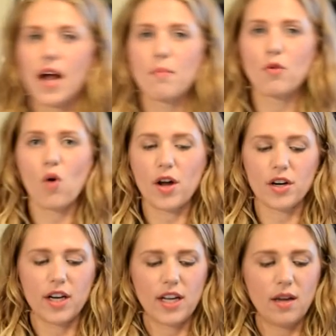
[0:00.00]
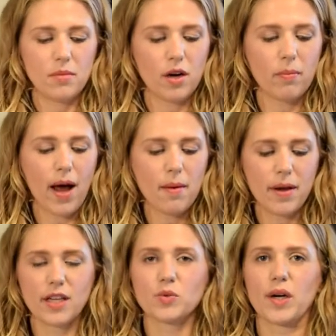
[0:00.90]
cup of water to keep nearby
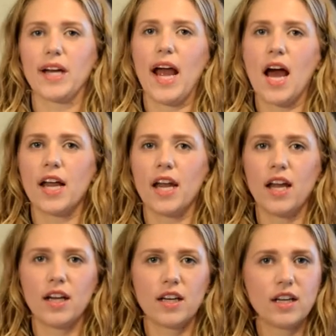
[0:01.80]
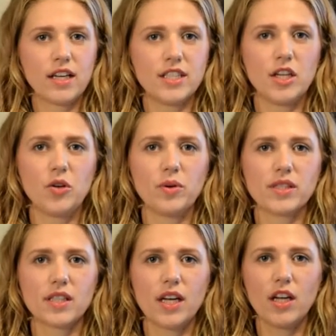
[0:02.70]
because we're going to add it
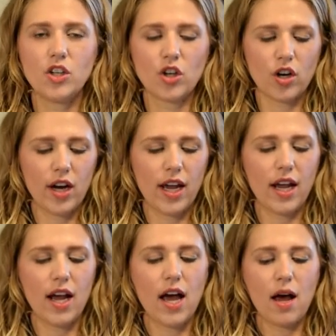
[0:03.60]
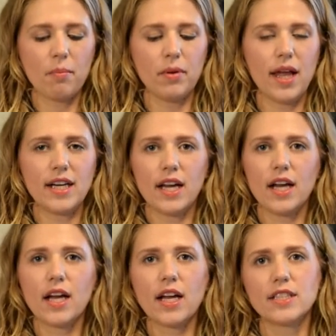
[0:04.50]
continuously during
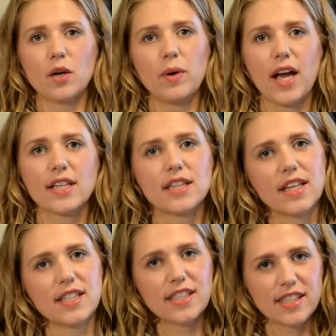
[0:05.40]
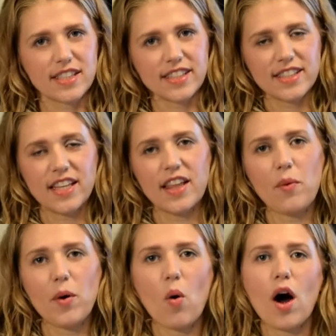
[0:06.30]
blending until we get to the consistency that
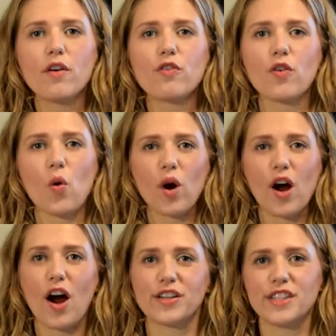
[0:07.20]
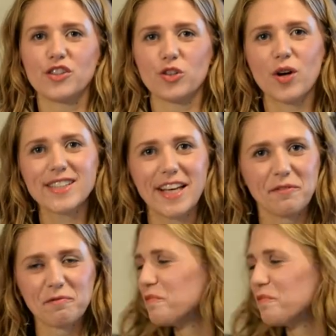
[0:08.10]
we want for our Caesar dressing.